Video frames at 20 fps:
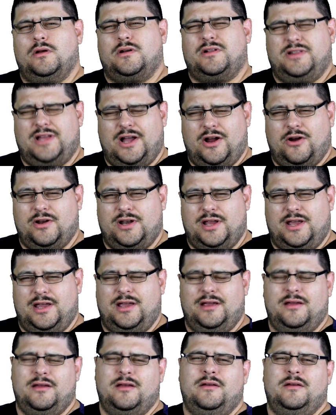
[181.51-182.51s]

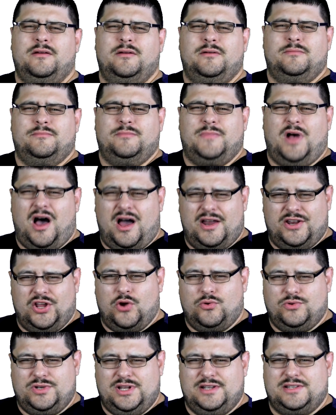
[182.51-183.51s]
clarity,
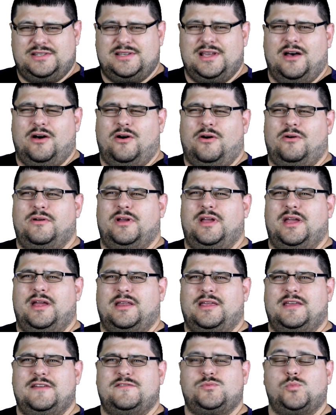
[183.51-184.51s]
audio detail,
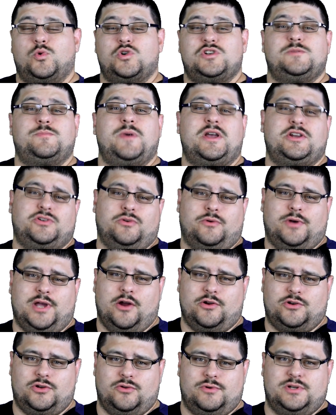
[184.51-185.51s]
and gives more spatial
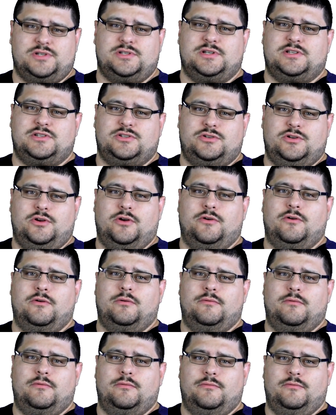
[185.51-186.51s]
characteristics to your
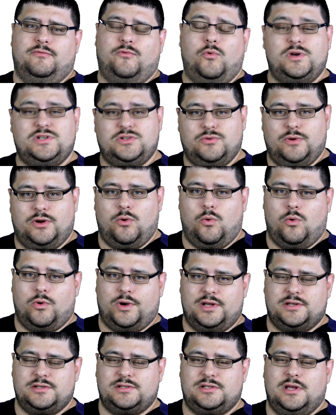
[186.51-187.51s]
voice
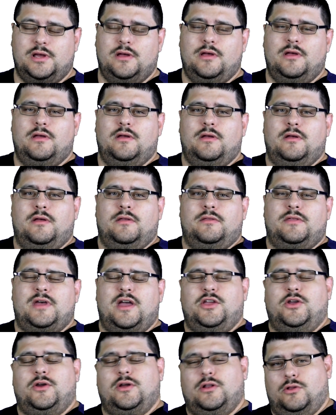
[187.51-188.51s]
recordings
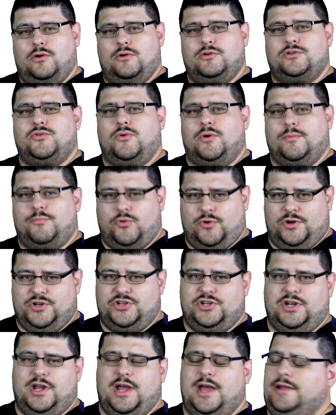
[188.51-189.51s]
that you can learn to
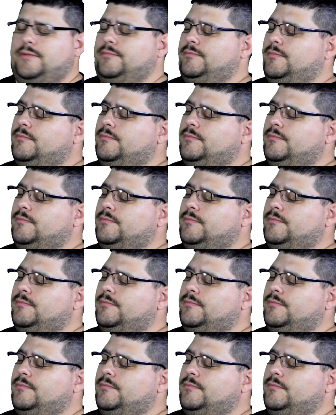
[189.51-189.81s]
appreciate.